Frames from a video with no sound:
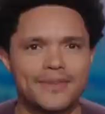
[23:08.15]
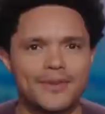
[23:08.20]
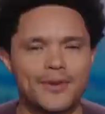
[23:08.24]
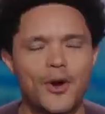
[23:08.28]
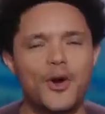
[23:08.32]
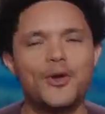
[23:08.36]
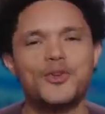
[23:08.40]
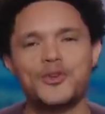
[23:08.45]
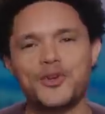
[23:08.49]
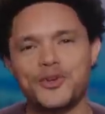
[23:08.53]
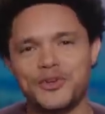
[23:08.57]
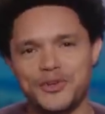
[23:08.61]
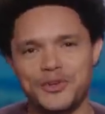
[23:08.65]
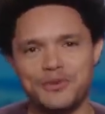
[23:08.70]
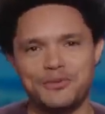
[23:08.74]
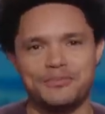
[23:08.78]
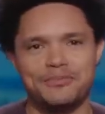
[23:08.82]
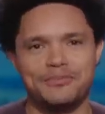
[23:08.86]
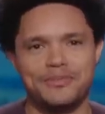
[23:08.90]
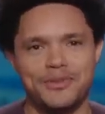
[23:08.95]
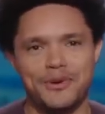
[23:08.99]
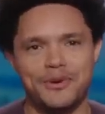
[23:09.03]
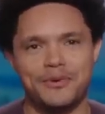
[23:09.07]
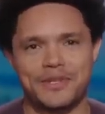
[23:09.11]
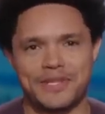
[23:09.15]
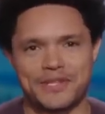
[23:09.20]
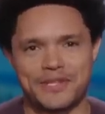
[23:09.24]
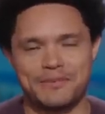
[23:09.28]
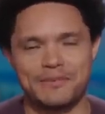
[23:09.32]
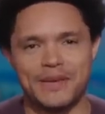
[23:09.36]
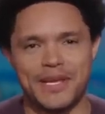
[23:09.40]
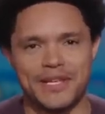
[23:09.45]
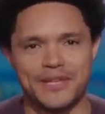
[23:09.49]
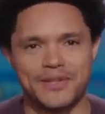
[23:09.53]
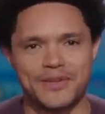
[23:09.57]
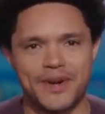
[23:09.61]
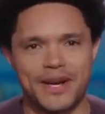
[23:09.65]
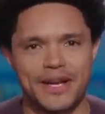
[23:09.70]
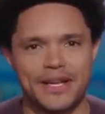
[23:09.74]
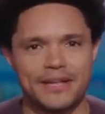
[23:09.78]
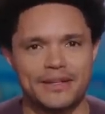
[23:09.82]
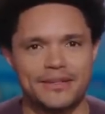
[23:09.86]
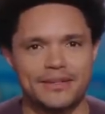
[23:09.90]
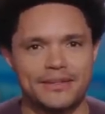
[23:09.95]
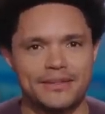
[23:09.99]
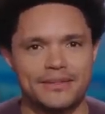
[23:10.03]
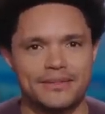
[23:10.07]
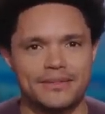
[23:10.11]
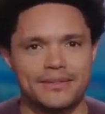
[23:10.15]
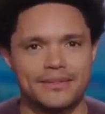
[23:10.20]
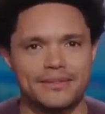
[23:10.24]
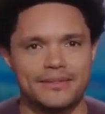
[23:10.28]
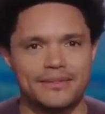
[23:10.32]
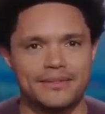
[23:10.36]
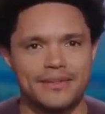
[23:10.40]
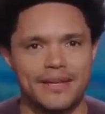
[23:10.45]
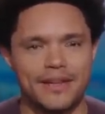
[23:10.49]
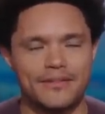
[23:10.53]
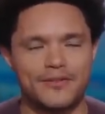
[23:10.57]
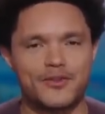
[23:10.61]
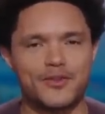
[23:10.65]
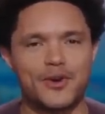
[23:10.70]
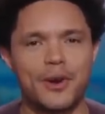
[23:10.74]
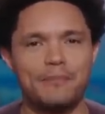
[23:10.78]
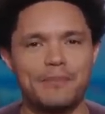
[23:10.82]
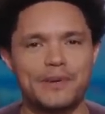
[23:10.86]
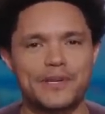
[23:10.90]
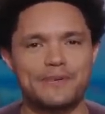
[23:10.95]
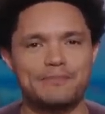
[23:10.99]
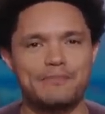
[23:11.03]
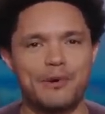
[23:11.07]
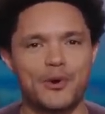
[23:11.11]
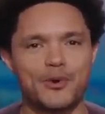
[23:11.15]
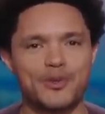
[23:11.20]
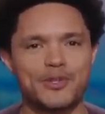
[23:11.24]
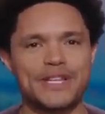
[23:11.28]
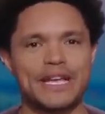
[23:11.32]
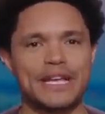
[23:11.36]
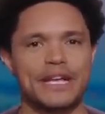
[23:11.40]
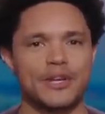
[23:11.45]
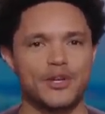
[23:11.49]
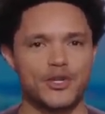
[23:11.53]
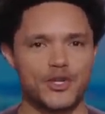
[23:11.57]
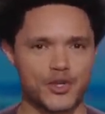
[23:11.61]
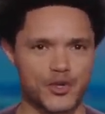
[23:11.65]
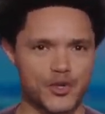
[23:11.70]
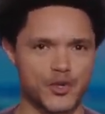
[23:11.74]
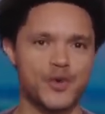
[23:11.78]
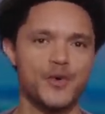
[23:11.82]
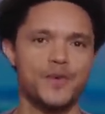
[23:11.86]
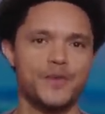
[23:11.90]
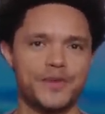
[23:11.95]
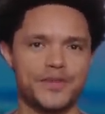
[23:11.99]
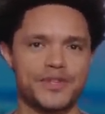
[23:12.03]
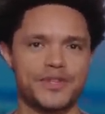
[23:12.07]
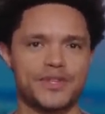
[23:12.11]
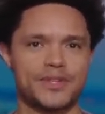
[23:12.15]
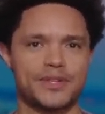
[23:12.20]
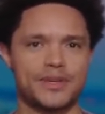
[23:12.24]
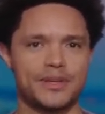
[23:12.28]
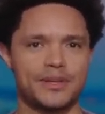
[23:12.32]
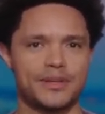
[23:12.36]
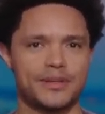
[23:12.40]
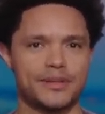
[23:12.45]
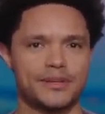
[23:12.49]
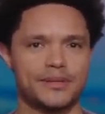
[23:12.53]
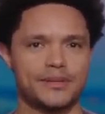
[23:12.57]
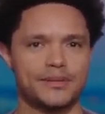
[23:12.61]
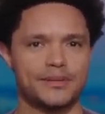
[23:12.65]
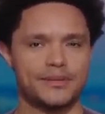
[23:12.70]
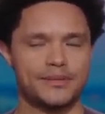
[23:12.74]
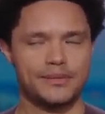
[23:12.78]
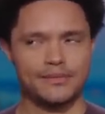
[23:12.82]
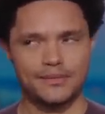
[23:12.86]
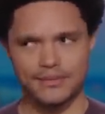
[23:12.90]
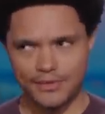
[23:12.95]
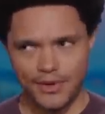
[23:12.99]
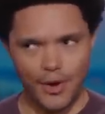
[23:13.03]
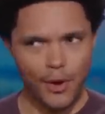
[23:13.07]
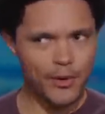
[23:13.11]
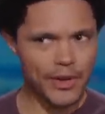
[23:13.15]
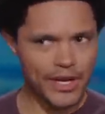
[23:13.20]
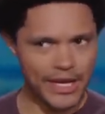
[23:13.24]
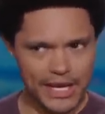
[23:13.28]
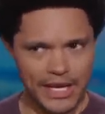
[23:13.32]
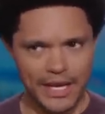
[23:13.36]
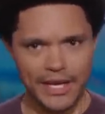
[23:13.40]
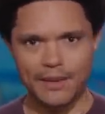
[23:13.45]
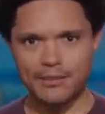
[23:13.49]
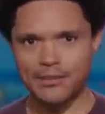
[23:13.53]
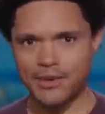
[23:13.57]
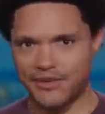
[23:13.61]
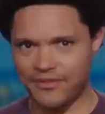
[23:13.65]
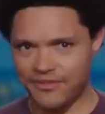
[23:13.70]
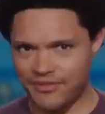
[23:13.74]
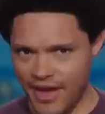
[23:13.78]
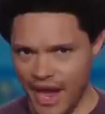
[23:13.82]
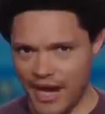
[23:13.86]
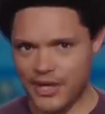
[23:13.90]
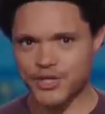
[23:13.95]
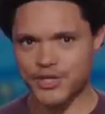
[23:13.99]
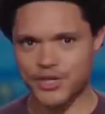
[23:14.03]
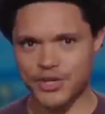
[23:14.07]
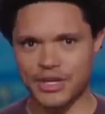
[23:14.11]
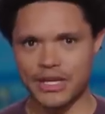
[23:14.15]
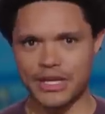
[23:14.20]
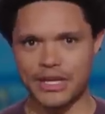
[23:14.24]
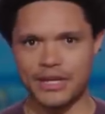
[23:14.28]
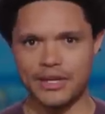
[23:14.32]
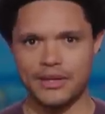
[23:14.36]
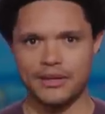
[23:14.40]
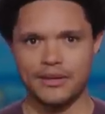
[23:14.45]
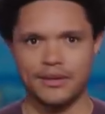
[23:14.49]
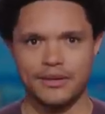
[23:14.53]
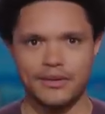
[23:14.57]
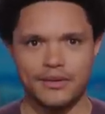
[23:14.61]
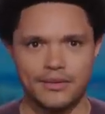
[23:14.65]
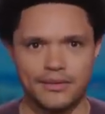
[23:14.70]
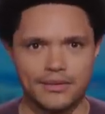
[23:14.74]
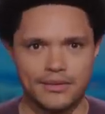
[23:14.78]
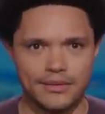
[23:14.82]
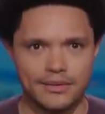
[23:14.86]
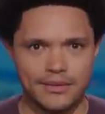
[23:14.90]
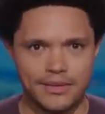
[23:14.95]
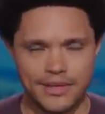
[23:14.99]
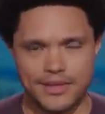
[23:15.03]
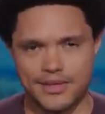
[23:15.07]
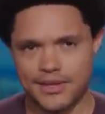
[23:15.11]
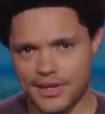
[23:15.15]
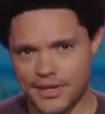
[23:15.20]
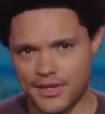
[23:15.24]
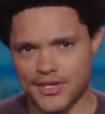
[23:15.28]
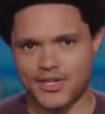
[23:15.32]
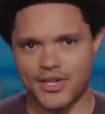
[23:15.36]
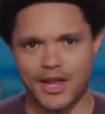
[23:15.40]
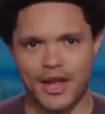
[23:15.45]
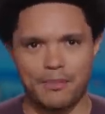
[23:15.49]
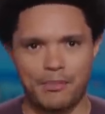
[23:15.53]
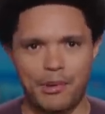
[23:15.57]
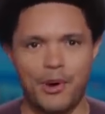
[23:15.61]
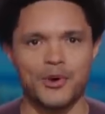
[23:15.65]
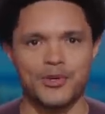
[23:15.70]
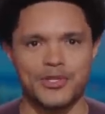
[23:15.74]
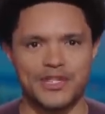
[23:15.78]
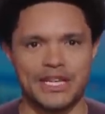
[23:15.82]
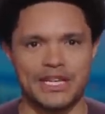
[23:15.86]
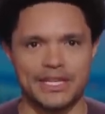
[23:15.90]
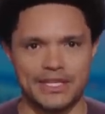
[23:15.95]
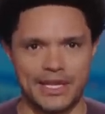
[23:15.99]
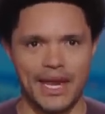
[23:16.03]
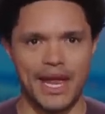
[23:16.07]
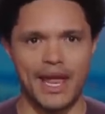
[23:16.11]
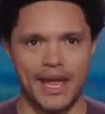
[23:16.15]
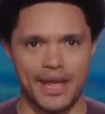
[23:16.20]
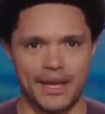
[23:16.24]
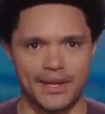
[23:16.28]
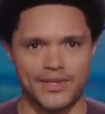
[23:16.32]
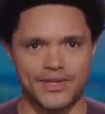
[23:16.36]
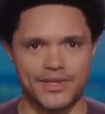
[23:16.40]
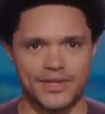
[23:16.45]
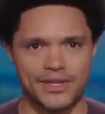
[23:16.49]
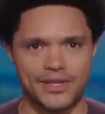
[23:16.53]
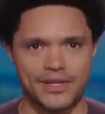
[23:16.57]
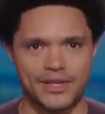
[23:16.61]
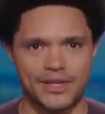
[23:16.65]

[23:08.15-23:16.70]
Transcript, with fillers: Also, you, you know what this means, right? if Trump is posting truths, knowing him, eventually he's going to start posting dares.